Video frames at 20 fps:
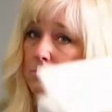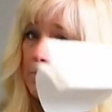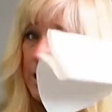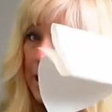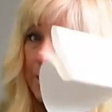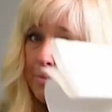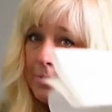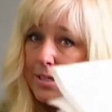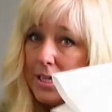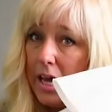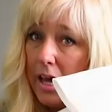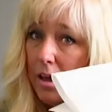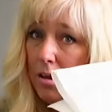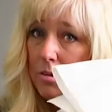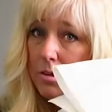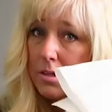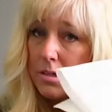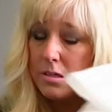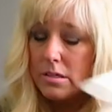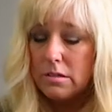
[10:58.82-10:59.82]
paper
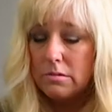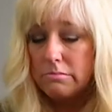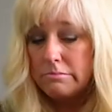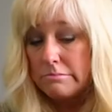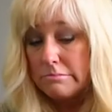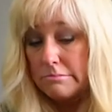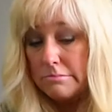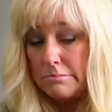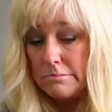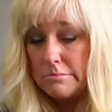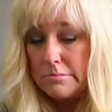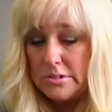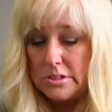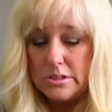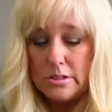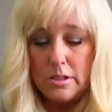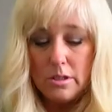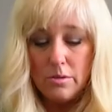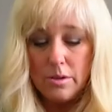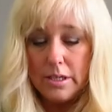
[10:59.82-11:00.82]
towels.
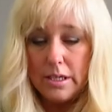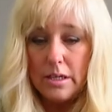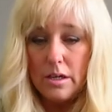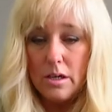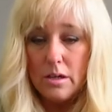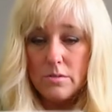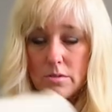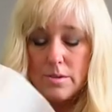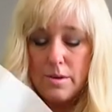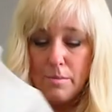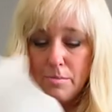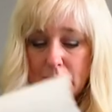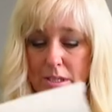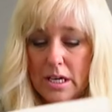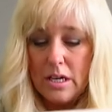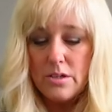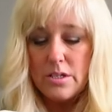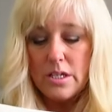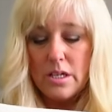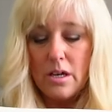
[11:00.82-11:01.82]
You know, we get our paper
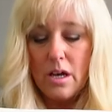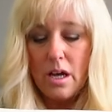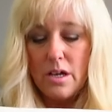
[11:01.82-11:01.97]
towels at